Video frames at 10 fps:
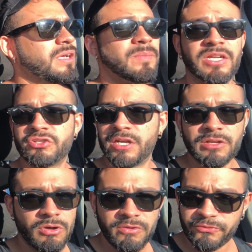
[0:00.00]
I'm not trying
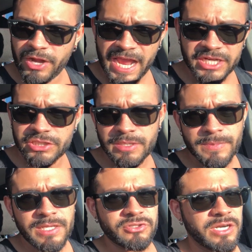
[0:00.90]
to call for action.
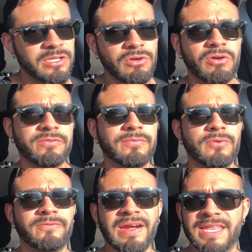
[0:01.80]
I'm not trying to call
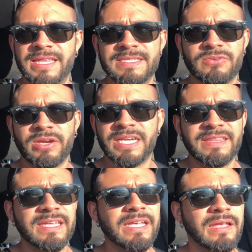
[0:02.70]
for violence or
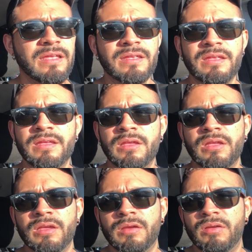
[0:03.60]
anything.
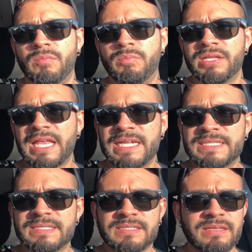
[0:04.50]
But
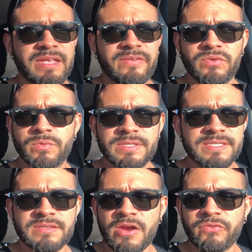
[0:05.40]
that's
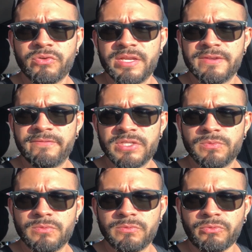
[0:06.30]
everyone's sovereign
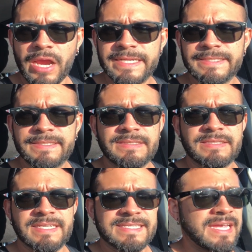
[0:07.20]
individual right
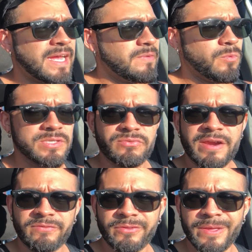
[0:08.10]
to decide what's
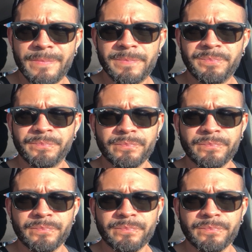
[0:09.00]
right for them.